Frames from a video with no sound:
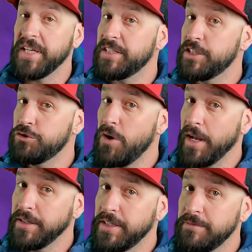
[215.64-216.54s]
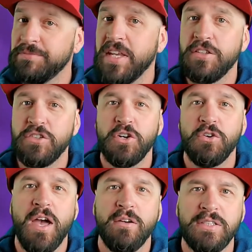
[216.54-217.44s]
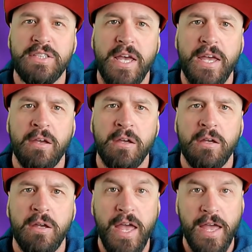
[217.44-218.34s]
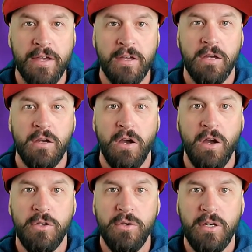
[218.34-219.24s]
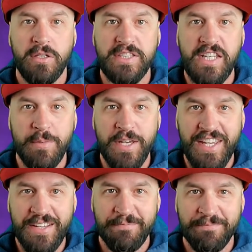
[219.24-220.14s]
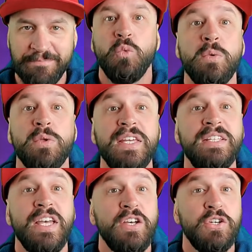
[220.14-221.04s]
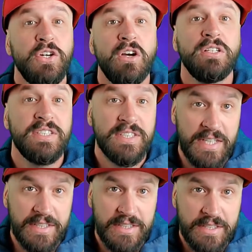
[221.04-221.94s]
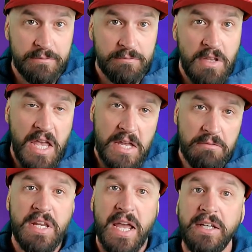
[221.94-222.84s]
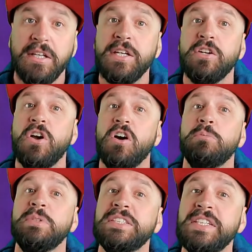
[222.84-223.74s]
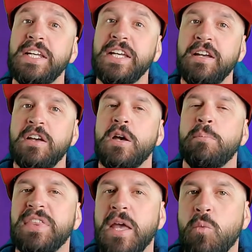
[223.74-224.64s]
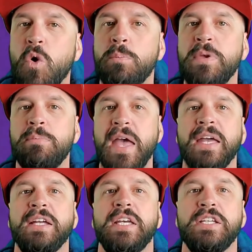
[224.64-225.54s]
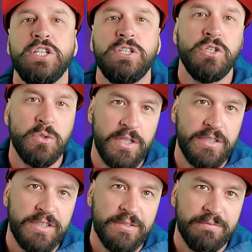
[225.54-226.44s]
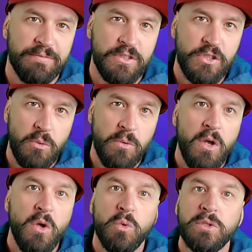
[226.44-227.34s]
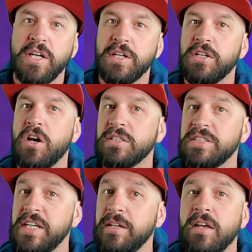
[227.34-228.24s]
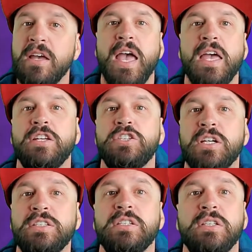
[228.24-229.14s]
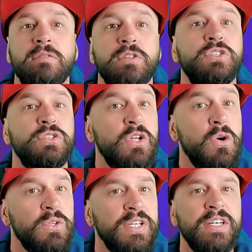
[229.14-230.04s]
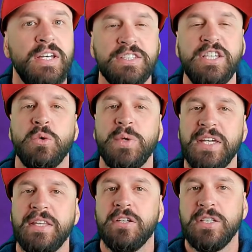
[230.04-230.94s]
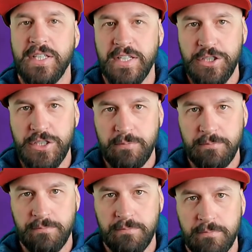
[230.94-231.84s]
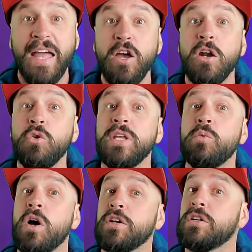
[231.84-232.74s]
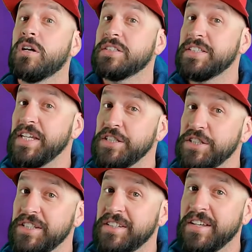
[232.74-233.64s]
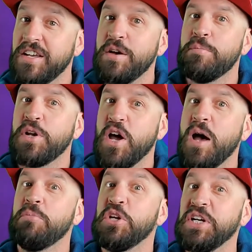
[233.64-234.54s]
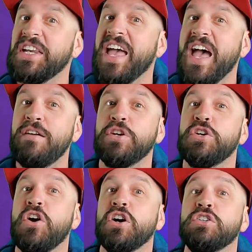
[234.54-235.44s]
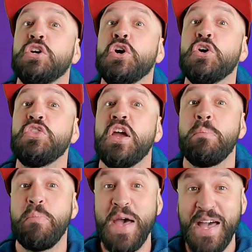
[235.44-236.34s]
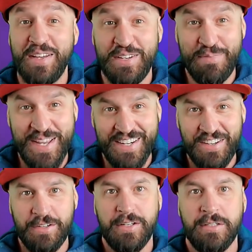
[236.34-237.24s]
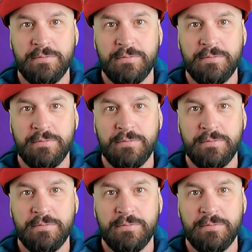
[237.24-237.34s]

get distracted and turn around and say, "Hey, are you here to see me?" We will then tell your dog sit. And technically your dog will be sitting, but they won't be paying attention to us. So we'll tell your dog sit and adjust the level slowly until we get their attention. I not only want your dog's attention, but I'm looking to have your dog turn their back on my dog.